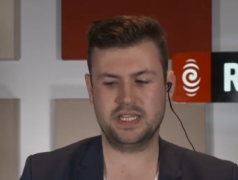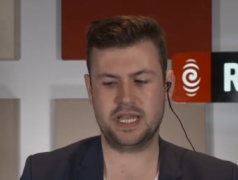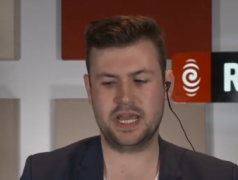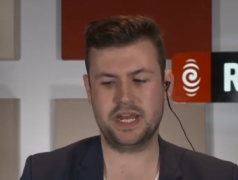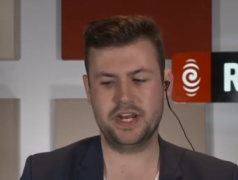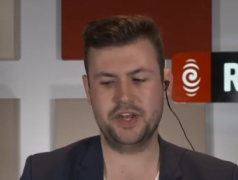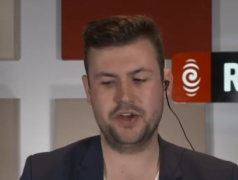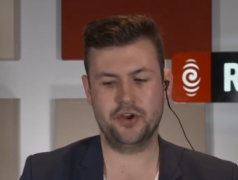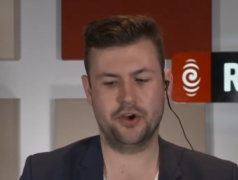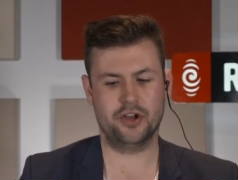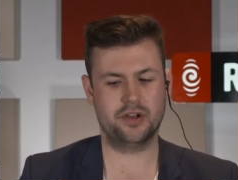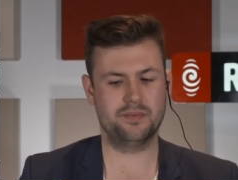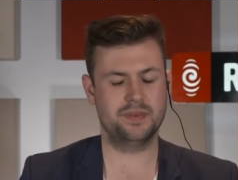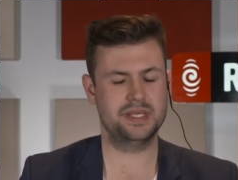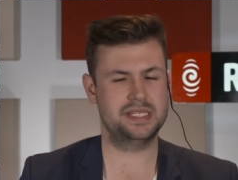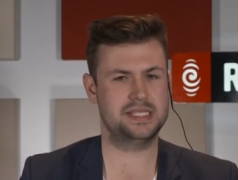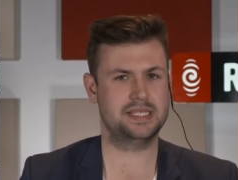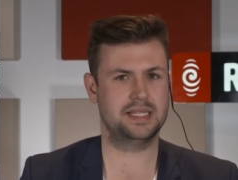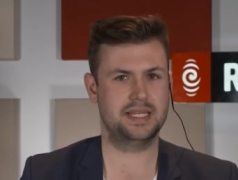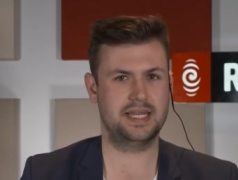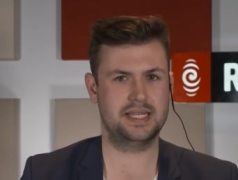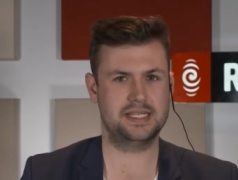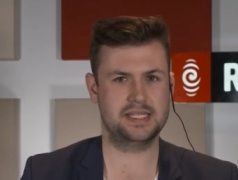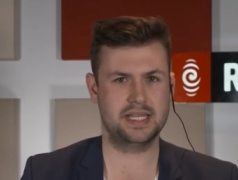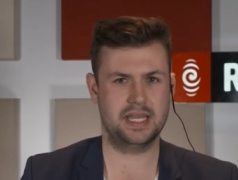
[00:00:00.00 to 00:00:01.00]
an anonymous
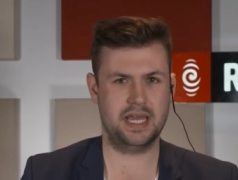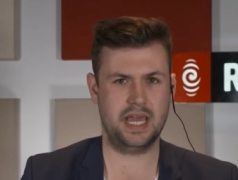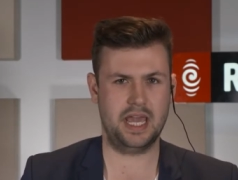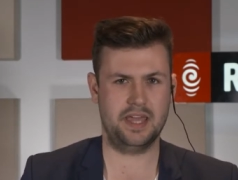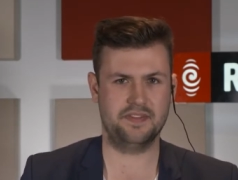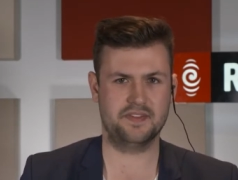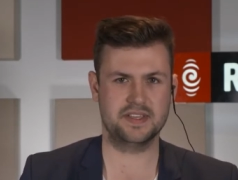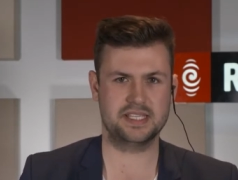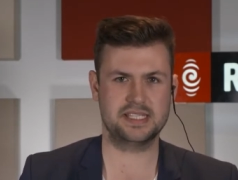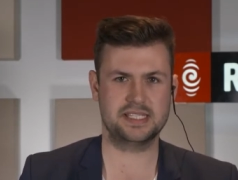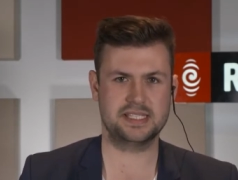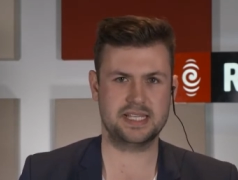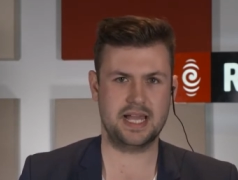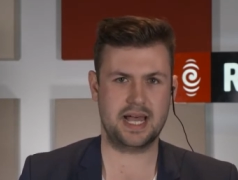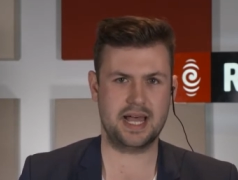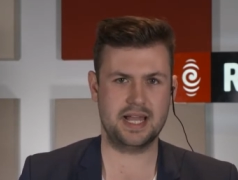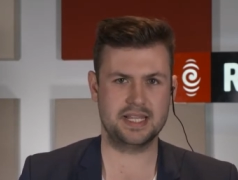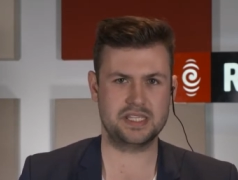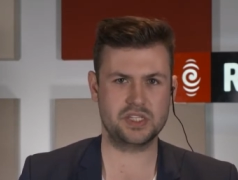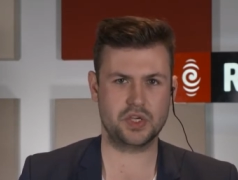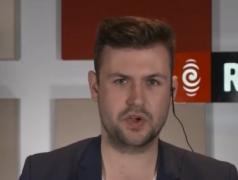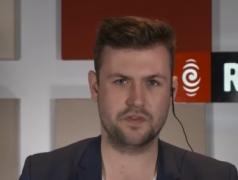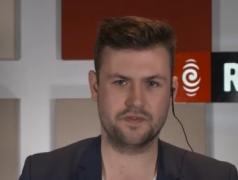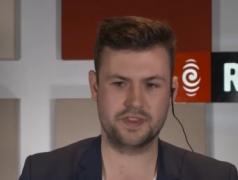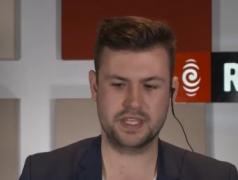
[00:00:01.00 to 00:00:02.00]
letter at the start
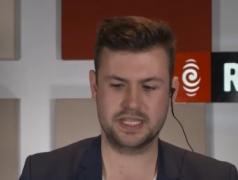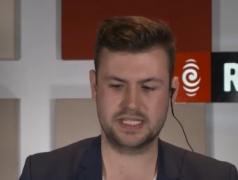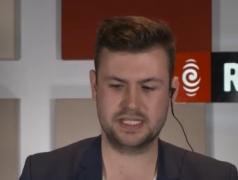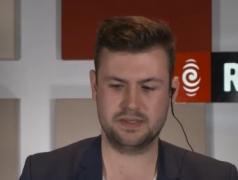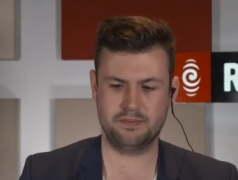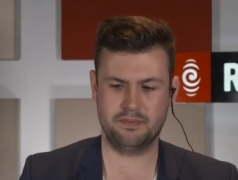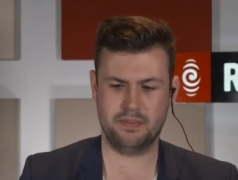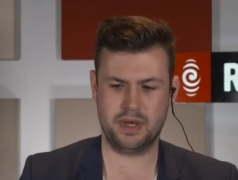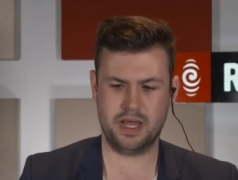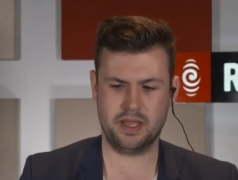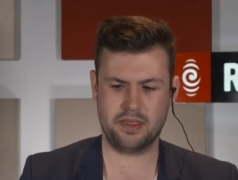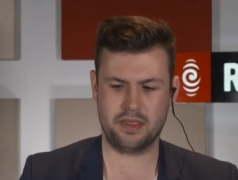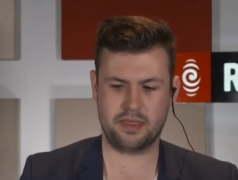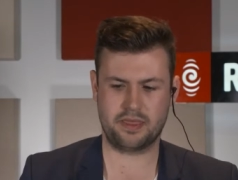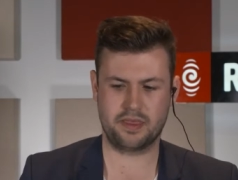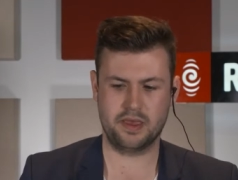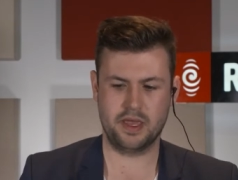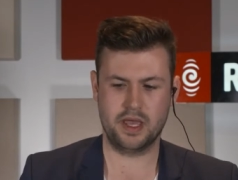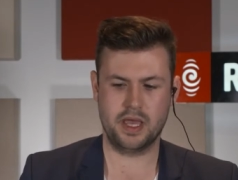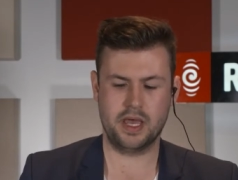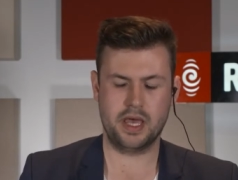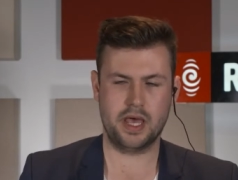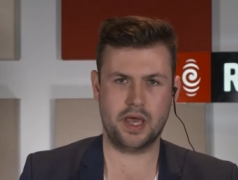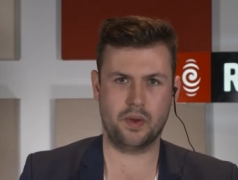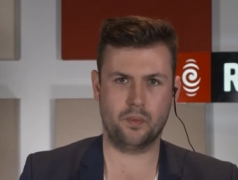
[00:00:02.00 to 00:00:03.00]
of this
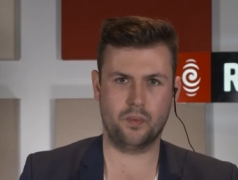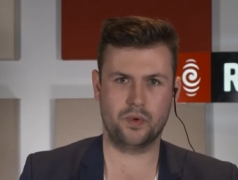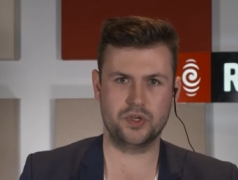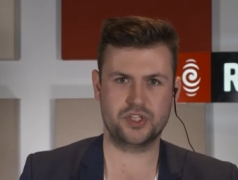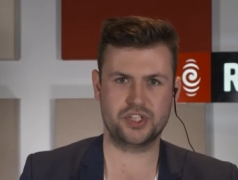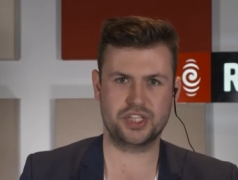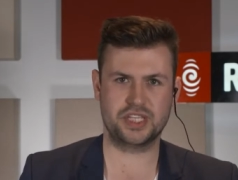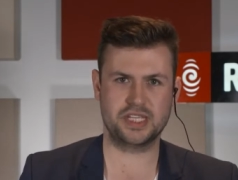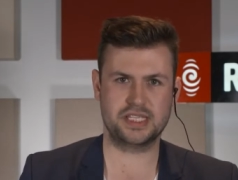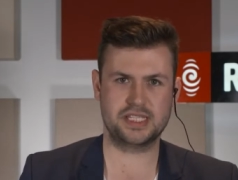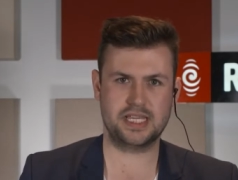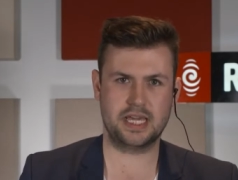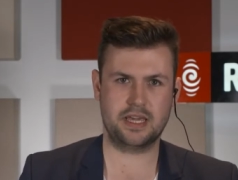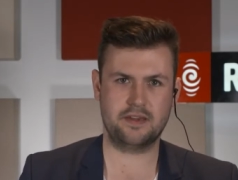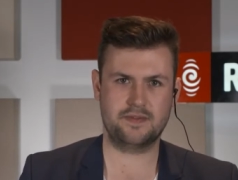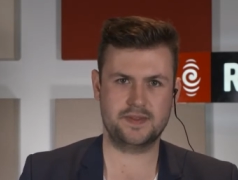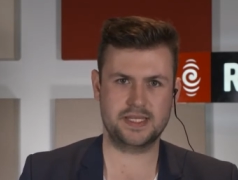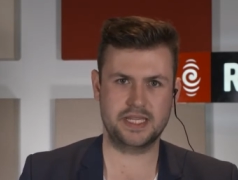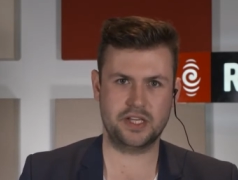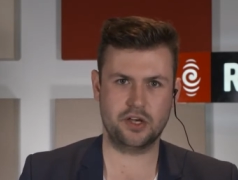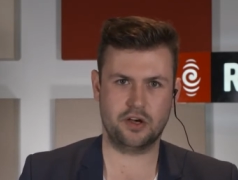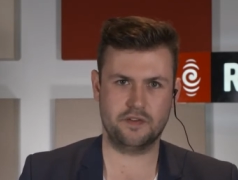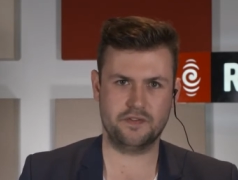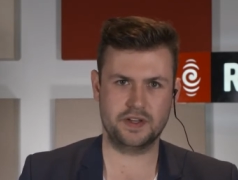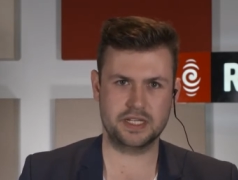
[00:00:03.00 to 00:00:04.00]
month in which the
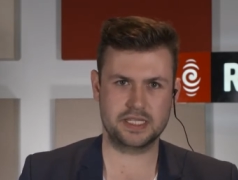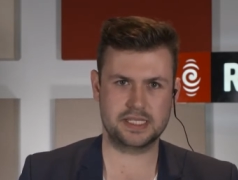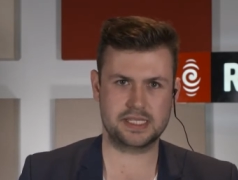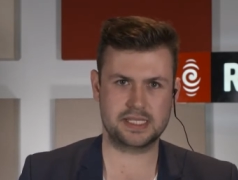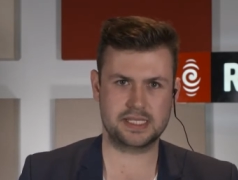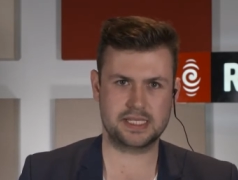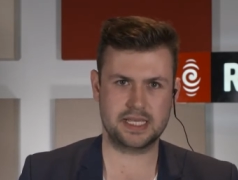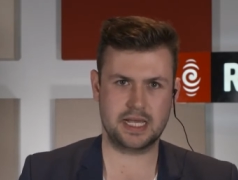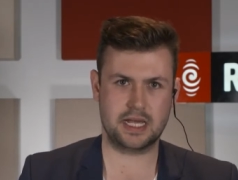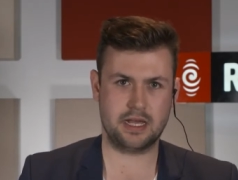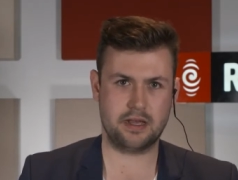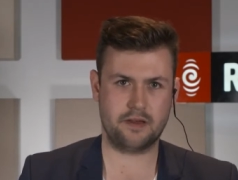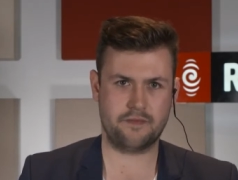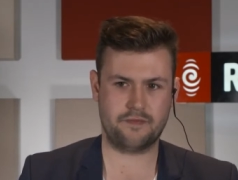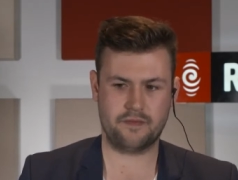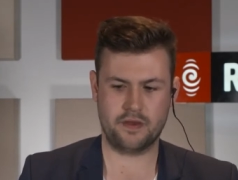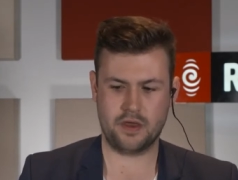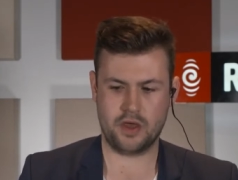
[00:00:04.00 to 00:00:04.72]
safety of its staff